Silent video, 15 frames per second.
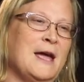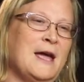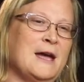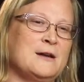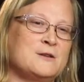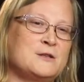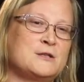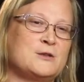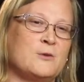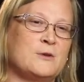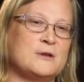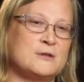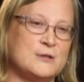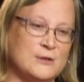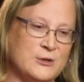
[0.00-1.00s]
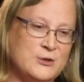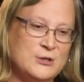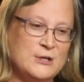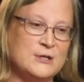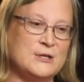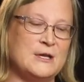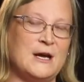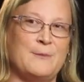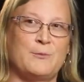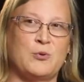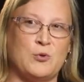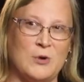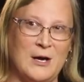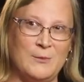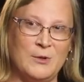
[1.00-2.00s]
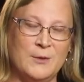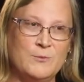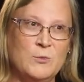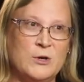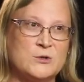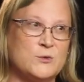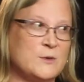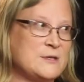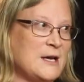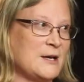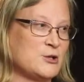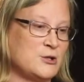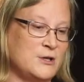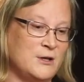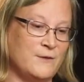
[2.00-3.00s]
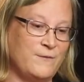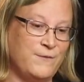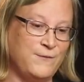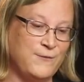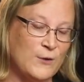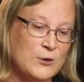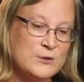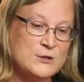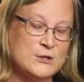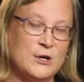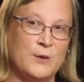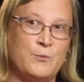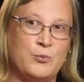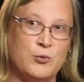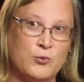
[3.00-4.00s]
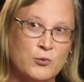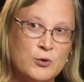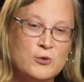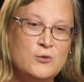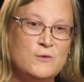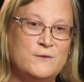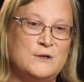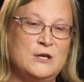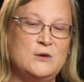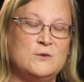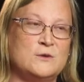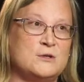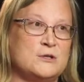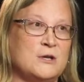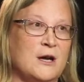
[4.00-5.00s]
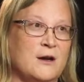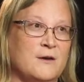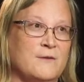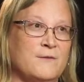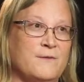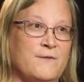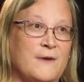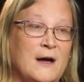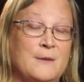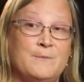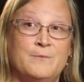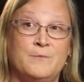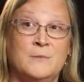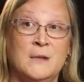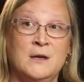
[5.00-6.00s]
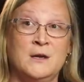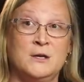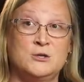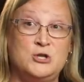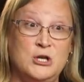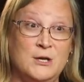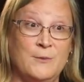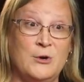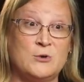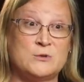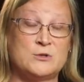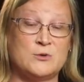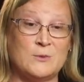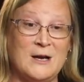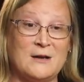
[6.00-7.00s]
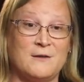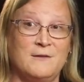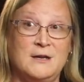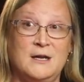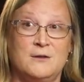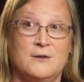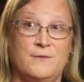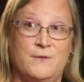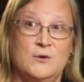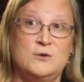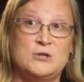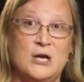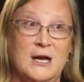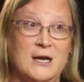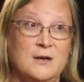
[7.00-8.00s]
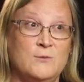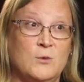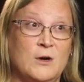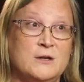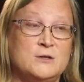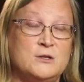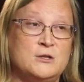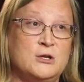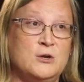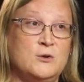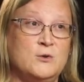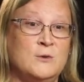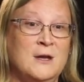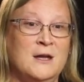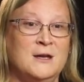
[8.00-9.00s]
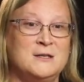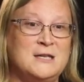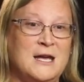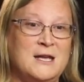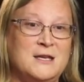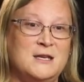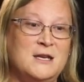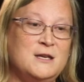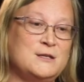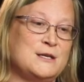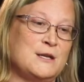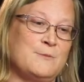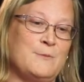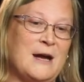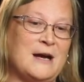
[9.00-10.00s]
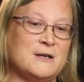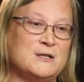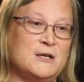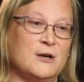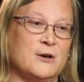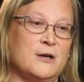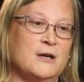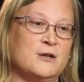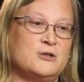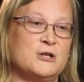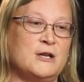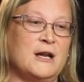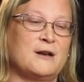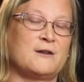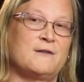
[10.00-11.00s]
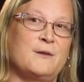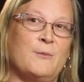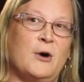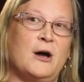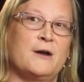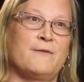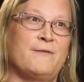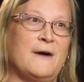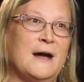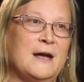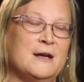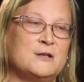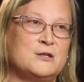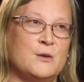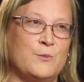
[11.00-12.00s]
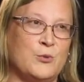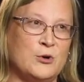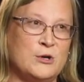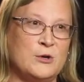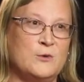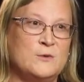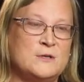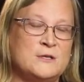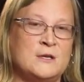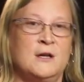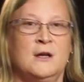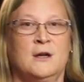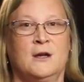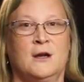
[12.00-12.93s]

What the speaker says: And so the solution to that problem, which was actually the first approved use of GMOs directly in the food chain, was to take yeast and bacteria, genetically modify it to produce